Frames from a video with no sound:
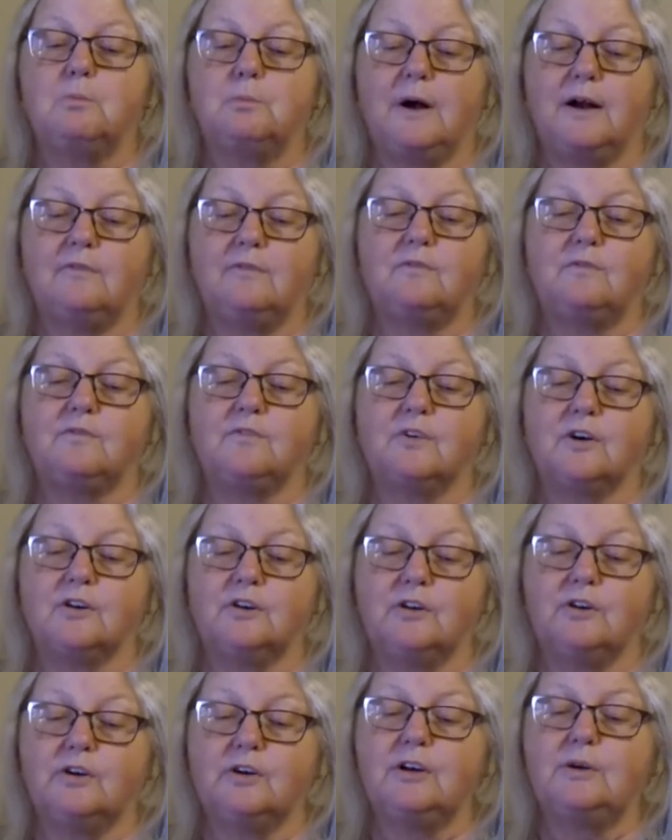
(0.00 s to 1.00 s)
but for
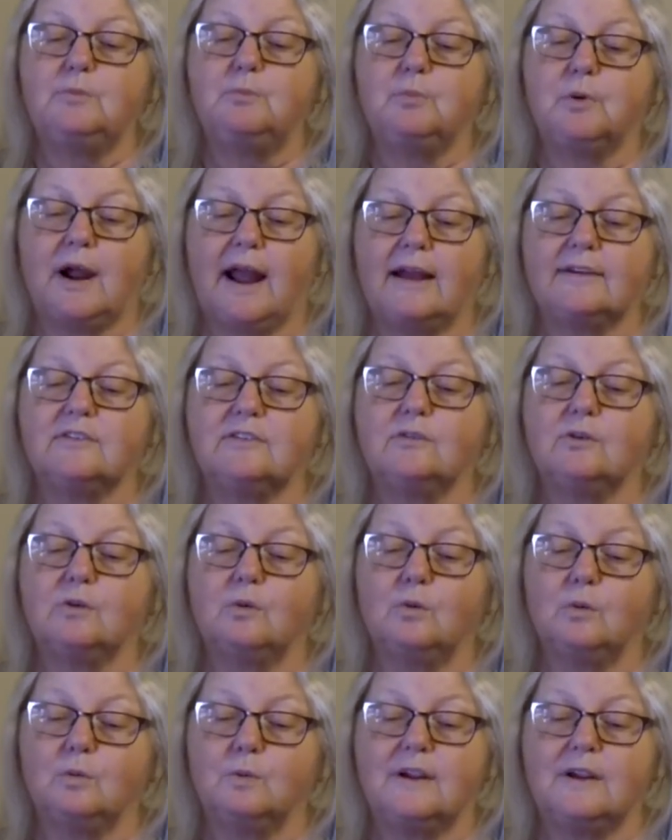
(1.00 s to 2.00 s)
good
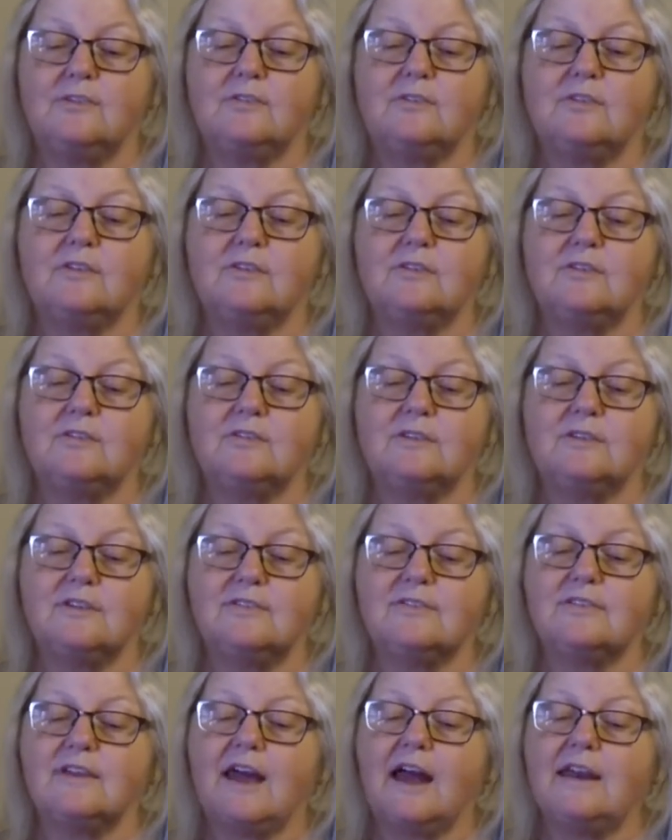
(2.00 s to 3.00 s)
practical reasons
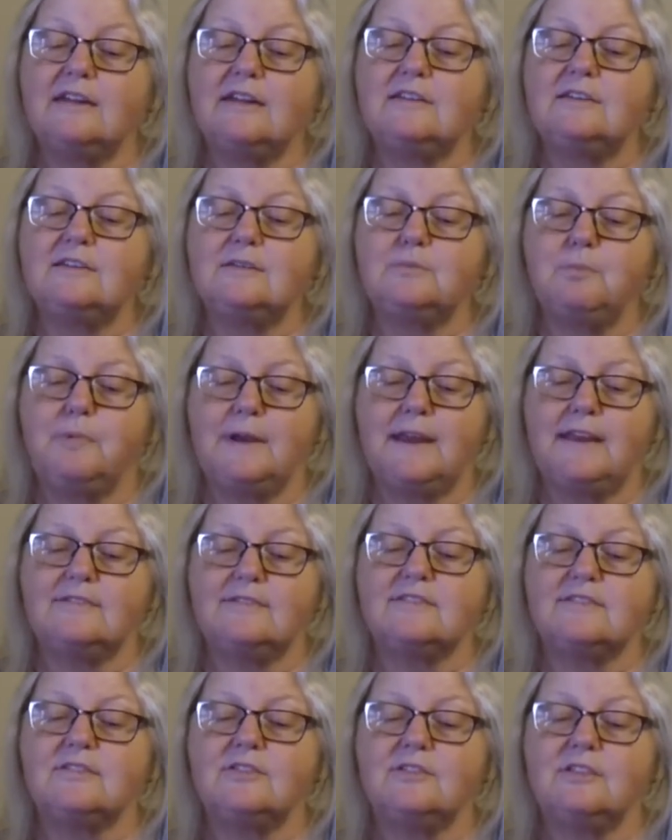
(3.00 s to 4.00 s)
decided to
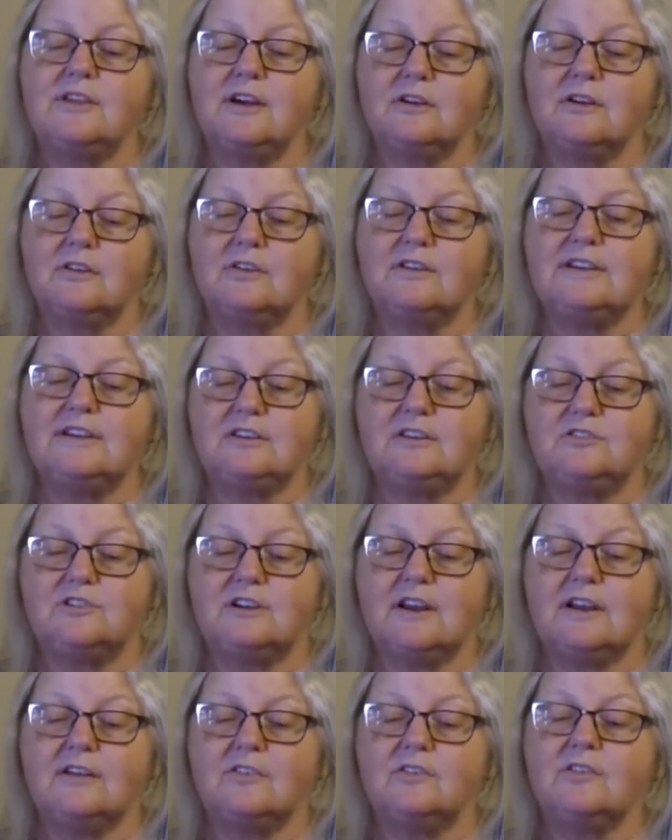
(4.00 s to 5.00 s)
base their
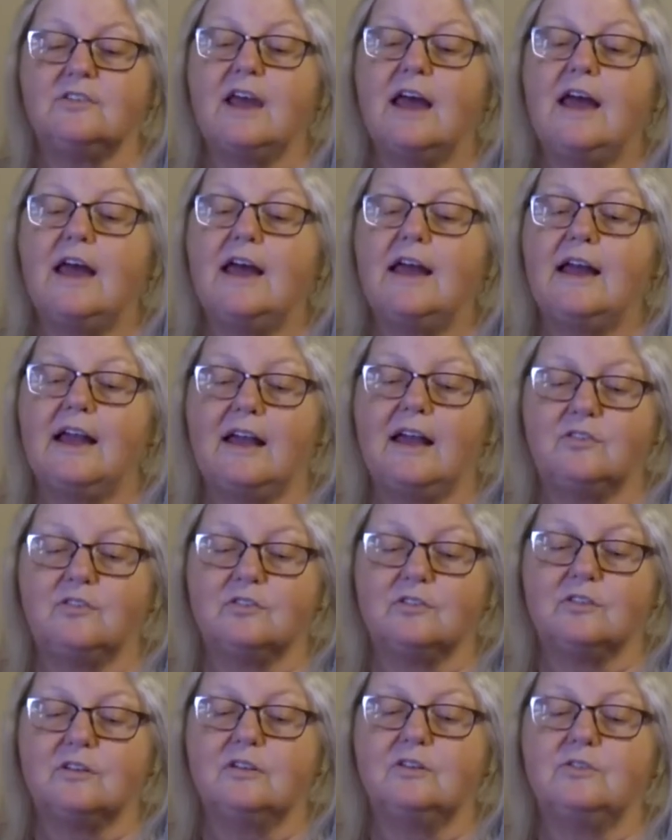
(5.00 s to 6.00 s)
teachings
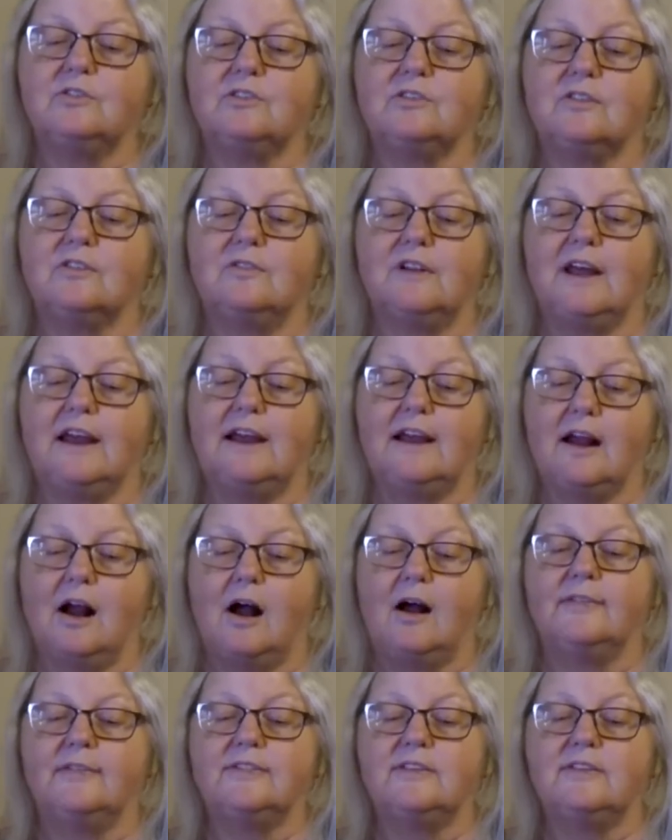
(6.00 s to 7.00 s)
exclusively
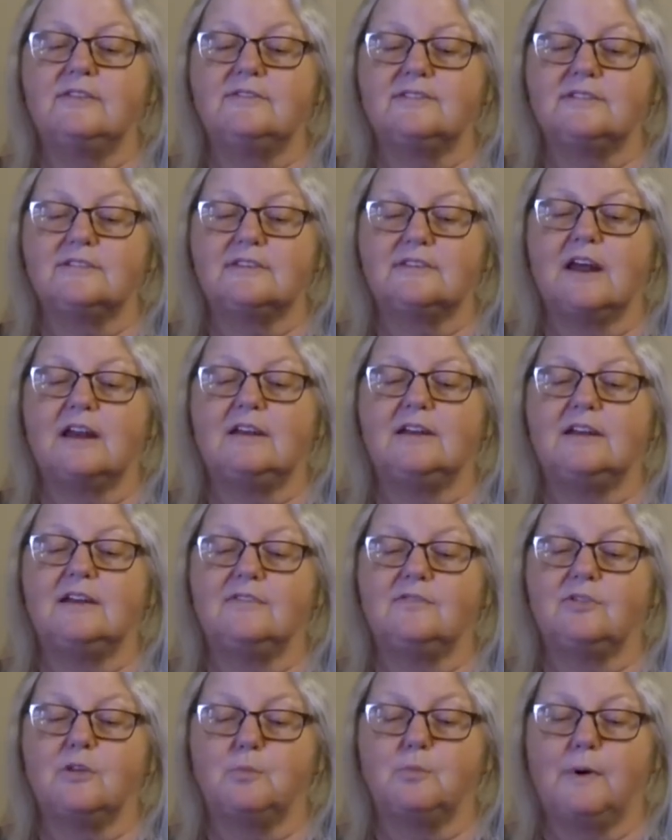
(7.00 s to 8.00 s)
on the study
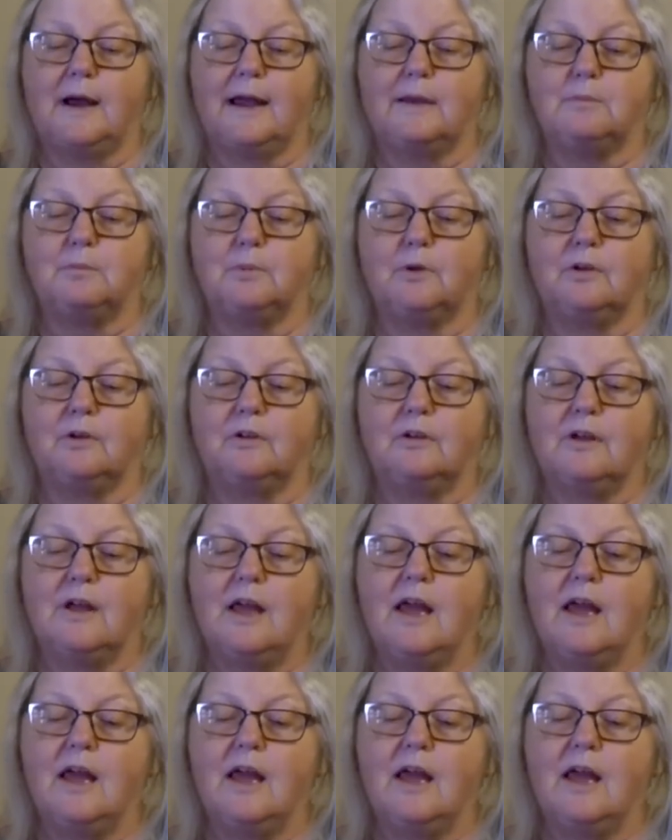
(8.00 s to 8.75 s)
of the Bible.